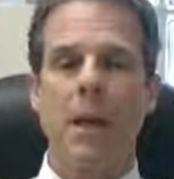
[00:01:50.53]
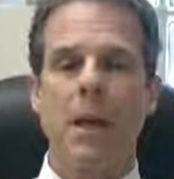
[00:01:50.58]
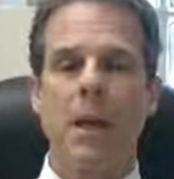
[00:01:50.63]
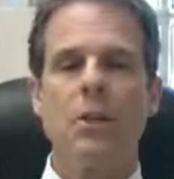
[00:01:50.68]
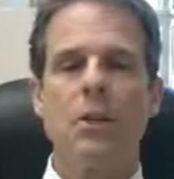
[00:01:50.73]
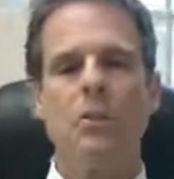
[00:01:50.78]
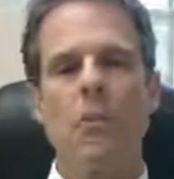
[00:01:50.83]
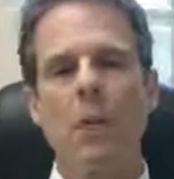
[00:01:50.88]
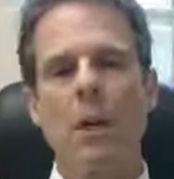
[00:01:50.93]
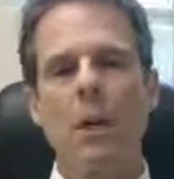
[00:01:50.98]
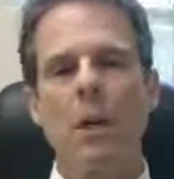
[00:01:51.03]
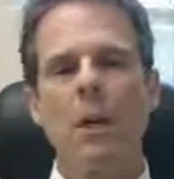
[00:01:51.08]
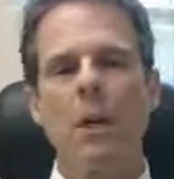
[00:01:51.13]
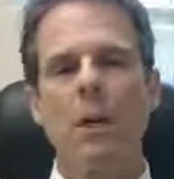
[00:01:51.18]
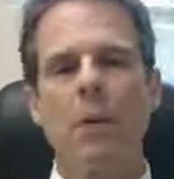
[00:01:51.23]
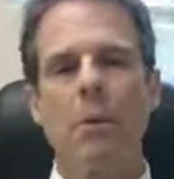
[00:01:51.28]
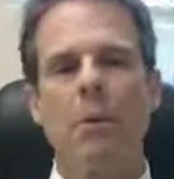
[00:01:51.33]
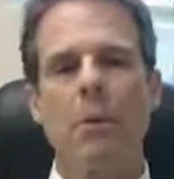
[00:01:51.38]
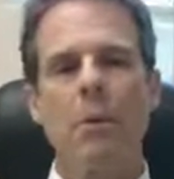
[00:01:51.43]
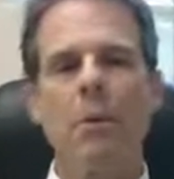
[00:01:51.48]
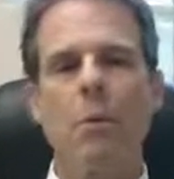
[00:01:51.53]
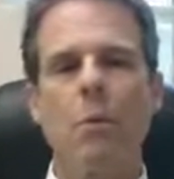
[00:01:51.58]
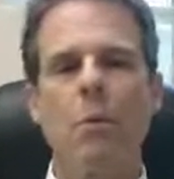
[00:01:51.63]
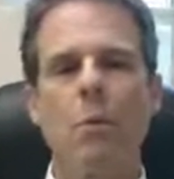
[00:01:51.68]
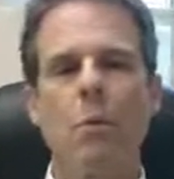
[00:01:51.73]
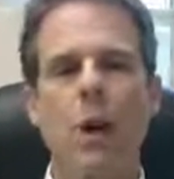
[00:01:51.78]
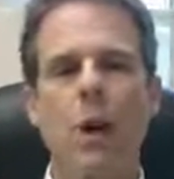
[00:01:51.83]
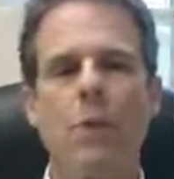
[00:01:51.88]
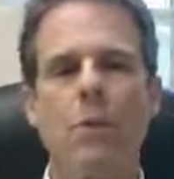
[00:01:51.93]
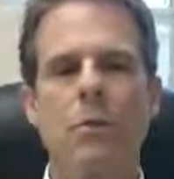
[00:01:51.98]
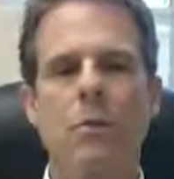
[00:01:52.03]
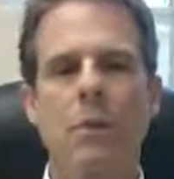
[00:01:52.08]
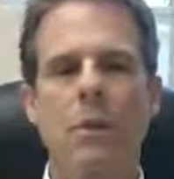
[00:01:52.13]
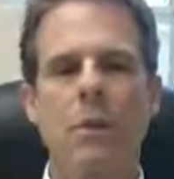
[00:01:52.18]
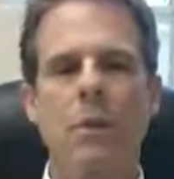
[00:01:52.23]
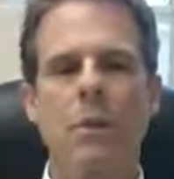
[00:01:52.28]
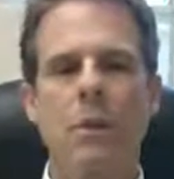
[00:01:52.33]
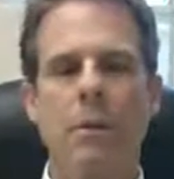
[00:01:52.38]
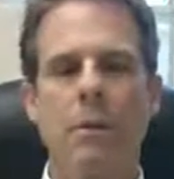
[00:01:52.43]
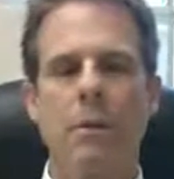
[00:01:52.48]
Historically, the purest whey
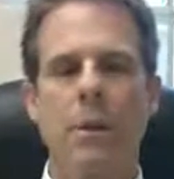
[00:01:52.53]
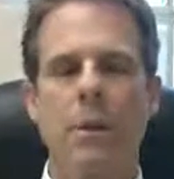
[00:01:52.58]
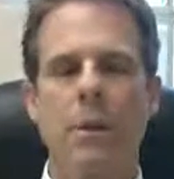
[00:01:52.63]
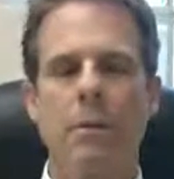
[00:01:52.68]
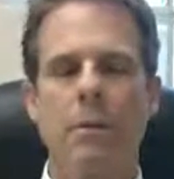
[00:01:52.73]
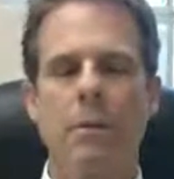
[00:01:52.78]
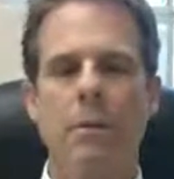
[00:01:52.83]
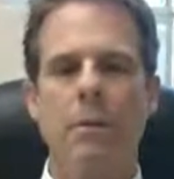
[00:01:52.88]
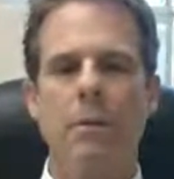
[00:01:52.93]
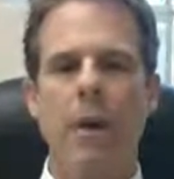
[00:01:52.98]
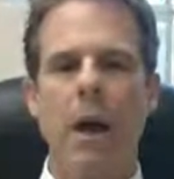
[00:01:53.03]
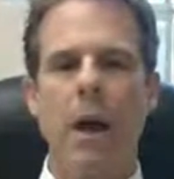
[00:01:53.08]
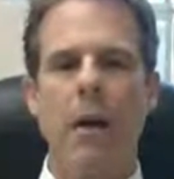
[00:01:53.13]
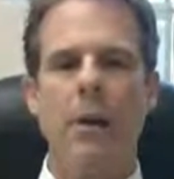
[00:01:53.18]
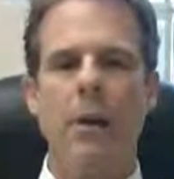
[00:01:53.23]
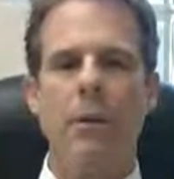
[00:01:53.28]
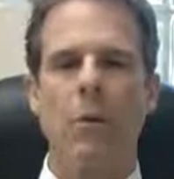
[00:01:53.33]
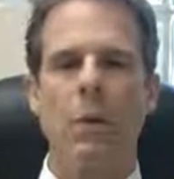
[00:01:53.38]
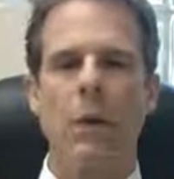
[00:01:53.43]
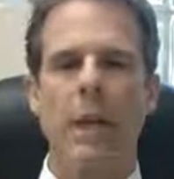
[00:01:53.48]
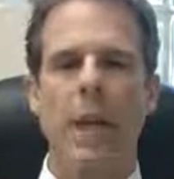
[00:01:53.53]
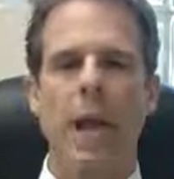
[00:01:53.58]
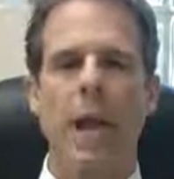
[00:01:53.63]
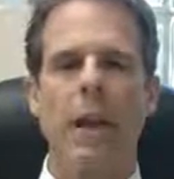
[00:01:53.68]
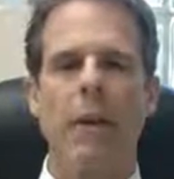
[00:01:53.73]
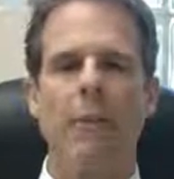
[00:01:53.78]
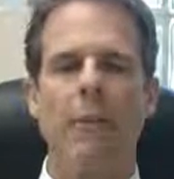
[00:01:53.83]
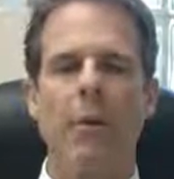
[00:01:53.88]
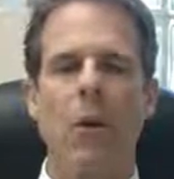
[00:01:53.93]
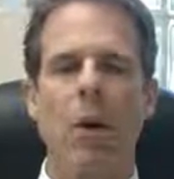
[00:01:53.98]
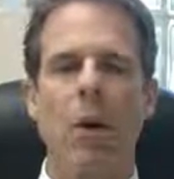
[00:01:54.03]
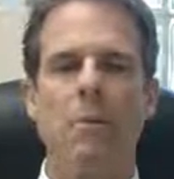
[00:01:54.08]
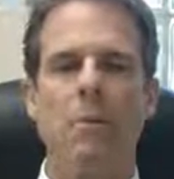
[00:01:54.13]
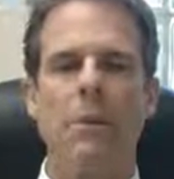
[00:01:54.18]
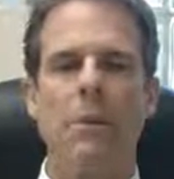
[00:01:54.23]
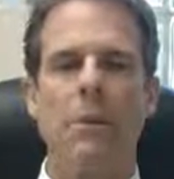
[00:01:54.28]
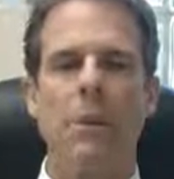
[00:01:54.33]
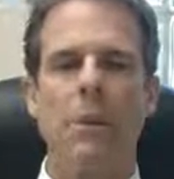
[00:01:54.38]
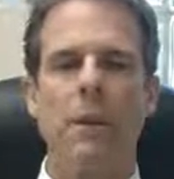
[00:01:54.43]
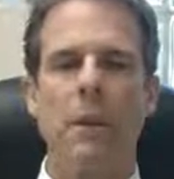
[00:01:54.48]
sources have been found in organic
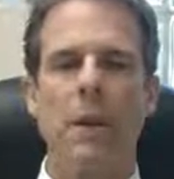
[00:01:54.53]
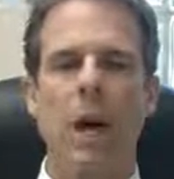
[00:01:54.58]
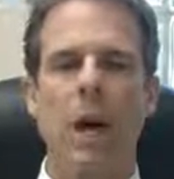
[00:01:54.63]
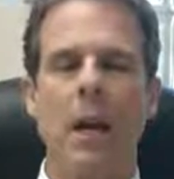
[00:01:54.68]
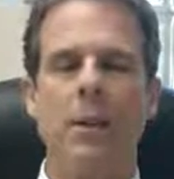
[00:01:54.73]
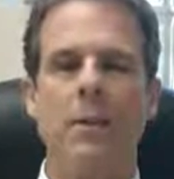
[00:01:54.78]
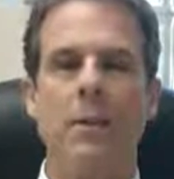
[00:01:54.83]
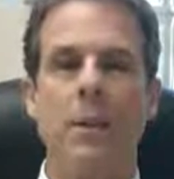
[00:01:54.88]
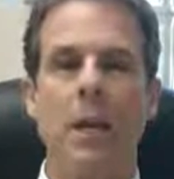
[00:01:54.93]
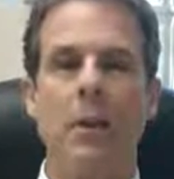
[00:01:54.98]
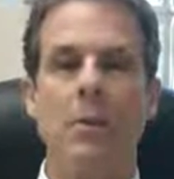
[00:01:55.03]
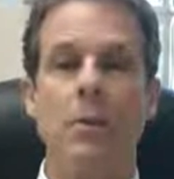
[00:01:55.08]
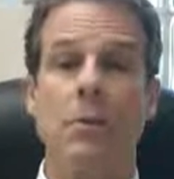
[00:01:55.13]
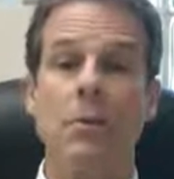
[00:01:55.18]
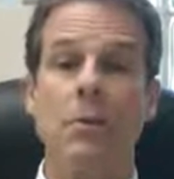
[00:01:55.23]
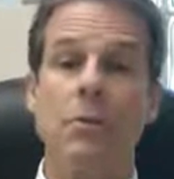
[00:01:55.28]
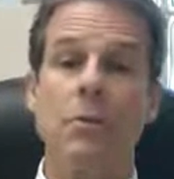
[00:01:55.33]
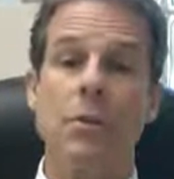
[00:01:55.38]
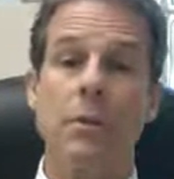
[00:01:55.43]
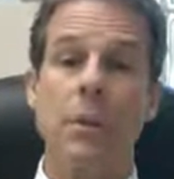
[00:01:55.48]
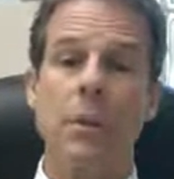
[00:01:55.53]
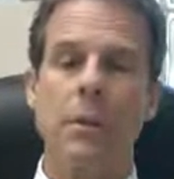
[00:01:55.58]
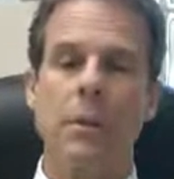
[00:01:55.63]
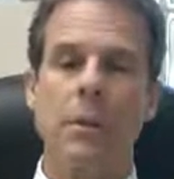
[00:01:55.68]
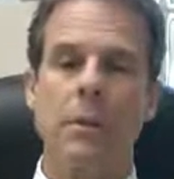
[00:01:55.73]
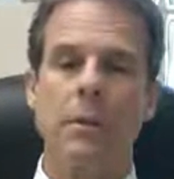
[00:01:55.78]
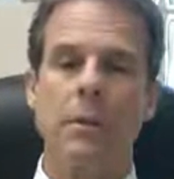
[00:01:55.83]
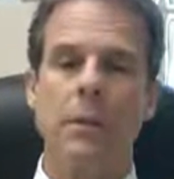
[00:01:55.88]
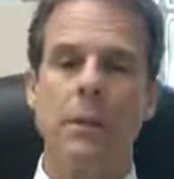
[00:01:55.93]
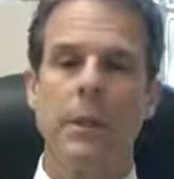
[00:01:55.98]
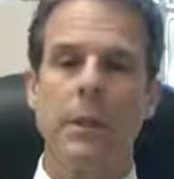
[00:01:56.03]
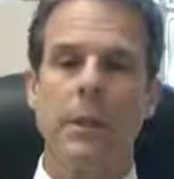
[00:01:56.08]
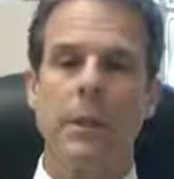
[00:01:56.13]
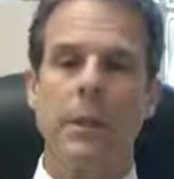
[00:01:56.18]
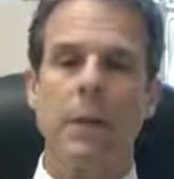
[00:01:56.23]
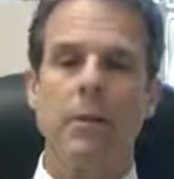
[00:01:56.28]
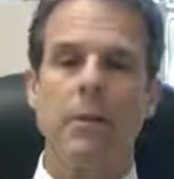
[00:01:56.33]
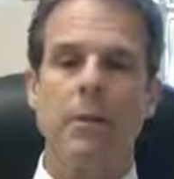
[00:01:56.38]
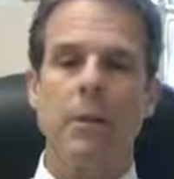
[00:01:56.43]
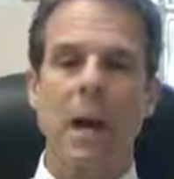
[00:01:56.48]
farms in the United States or New Zealand.
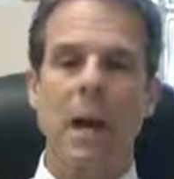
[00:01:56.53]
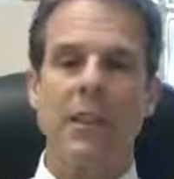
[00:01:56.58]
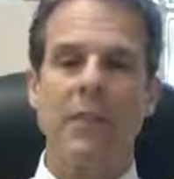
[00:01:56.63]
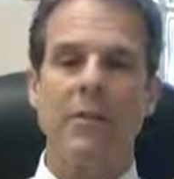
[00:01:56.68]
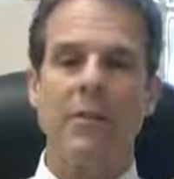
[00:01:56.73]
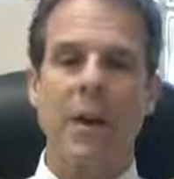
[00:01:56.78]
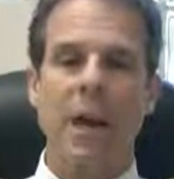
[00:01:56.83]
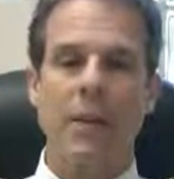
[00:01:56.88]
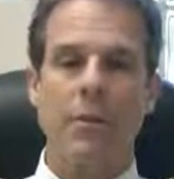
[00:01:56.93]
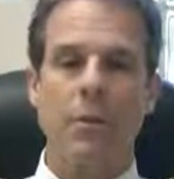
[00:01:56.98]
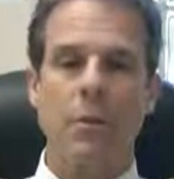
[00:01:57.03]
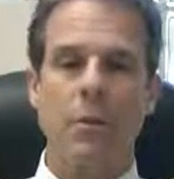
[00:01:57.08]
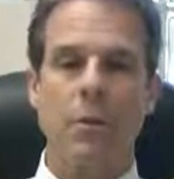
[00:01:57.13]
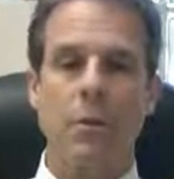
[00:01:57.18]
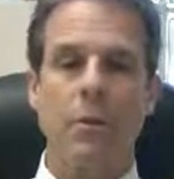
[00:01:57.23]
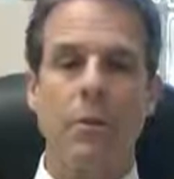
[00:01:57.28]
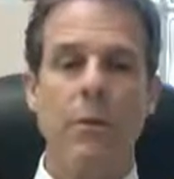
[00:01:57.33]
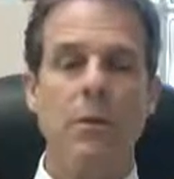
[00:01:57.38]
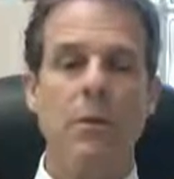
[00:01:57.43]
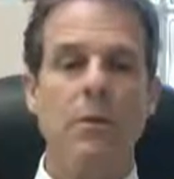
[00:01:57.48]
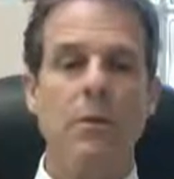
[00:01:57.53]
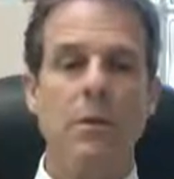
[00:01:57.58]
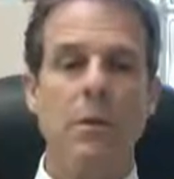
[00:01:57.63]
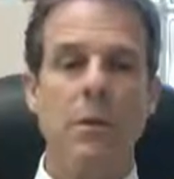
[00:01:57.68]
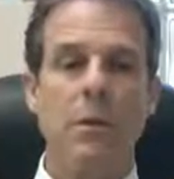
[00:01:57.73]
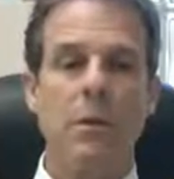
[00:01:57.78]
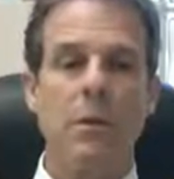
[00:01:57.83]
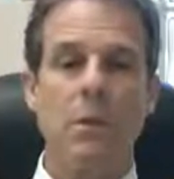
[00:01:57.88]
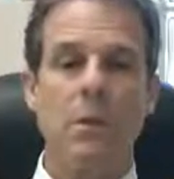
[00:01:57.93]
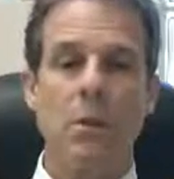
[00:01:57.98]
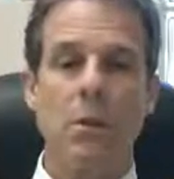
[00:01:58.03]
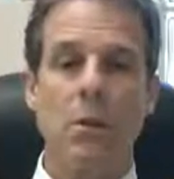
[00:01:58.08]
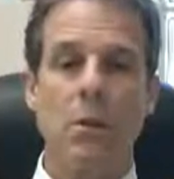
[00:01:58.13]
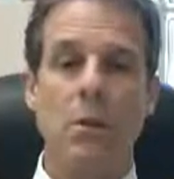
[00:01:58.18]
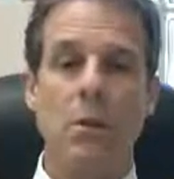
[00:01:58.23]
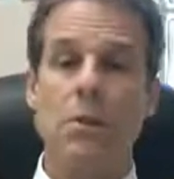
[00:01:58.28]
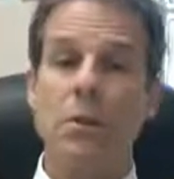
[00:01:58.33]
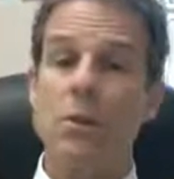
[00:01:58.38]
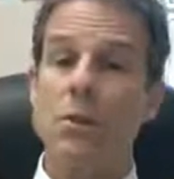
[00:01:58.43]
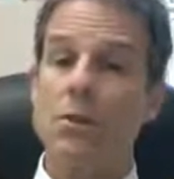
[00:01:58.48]
If a manufacturer refuses to
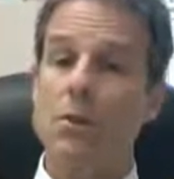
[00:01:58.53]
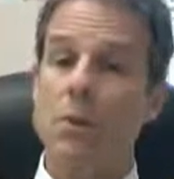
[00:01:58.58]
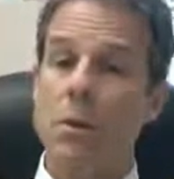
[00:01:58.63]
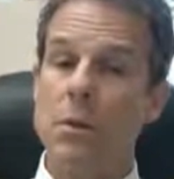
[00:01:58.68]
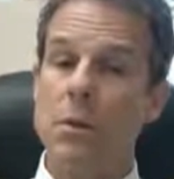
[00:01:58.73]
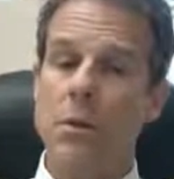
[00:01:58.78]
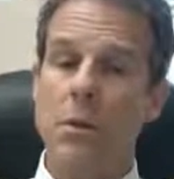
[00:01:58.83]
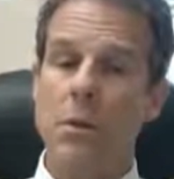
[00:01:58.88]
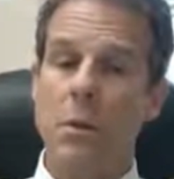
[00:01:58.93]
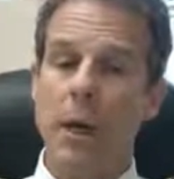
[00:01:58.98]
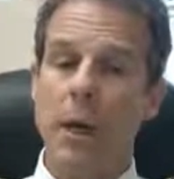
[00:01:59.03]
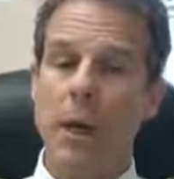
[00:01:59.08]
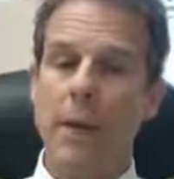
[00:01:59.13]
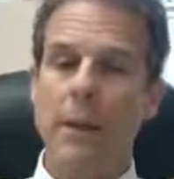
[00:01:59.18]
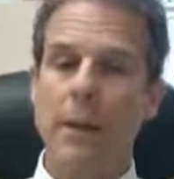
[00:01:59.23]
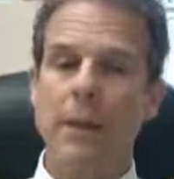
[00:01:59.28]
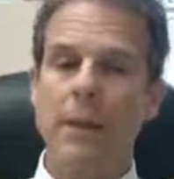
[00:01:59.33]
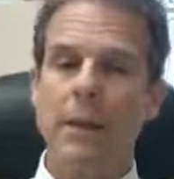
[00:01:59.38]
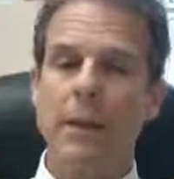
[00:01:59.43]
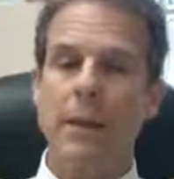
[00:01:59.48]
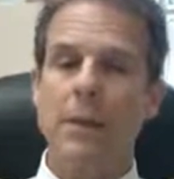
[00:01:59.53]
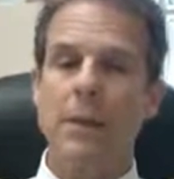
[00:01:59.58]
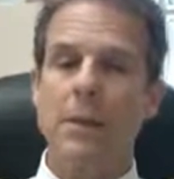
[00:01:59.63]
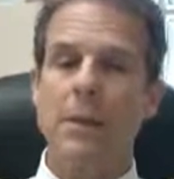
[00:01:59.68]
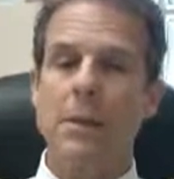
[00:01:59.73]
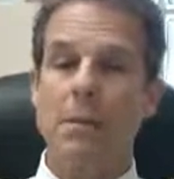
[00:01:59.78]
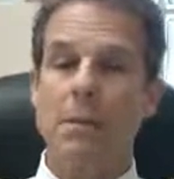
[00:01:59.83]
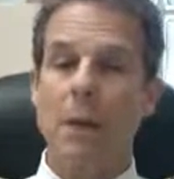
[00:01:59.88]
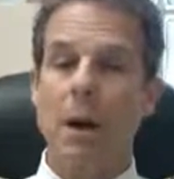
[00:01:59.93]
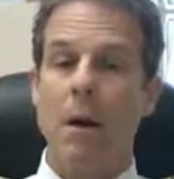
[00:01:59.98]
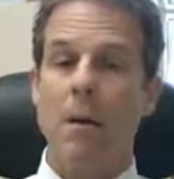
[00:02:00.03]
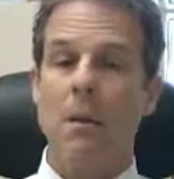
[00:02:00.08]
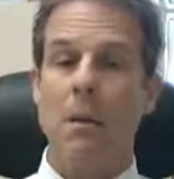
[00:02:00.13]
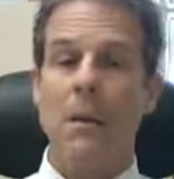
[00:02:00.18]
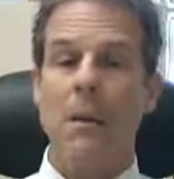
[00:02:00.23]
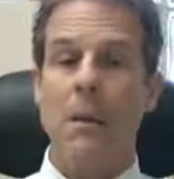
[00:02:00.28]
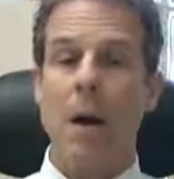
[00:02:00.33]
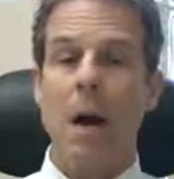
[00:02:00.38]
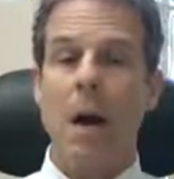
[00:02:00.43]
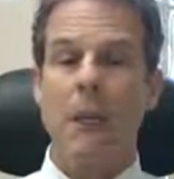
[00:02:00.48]
disclose the source of the whey, it's probably
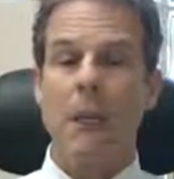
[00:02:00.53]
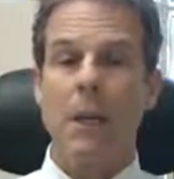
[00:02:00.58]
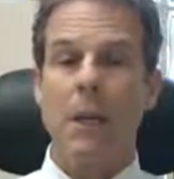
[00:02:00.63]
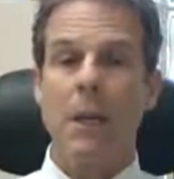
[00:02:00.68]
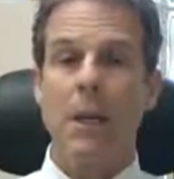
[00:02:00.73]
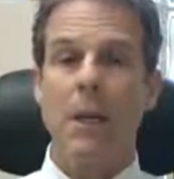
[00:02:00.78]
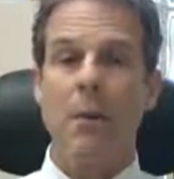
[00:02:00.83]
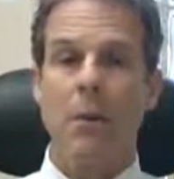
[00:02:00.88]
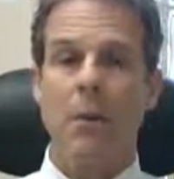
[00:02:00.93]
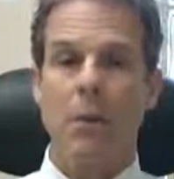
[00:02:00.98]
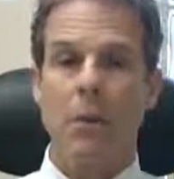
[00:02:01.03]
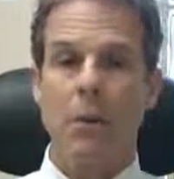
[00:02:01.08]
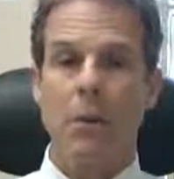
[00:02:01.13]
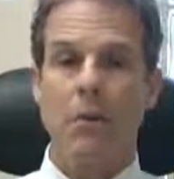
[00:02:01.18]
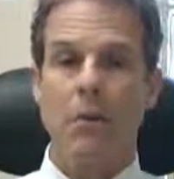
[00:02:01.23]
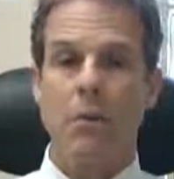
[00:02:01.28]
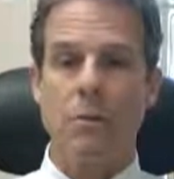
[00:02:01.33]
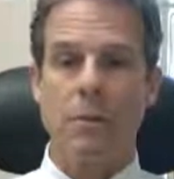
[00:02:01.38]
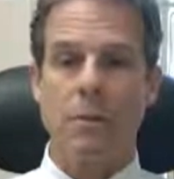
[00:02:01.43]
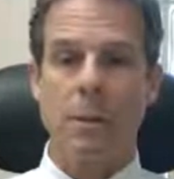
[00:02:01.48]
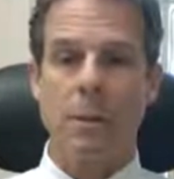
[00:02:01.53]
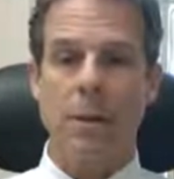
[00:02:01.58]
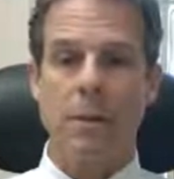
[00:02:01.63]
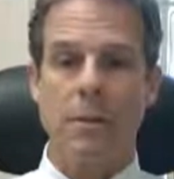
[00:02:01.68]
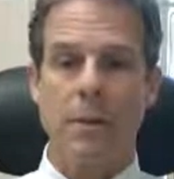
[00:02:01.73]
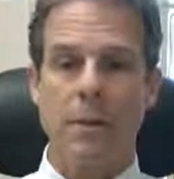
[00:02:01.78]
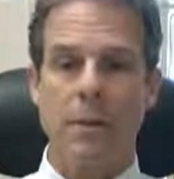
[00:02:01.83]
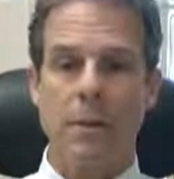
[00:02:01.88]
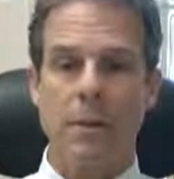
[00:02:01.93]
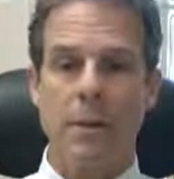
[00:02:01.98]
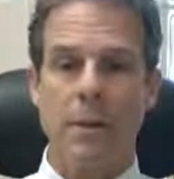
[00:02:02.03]
not from either of those two places.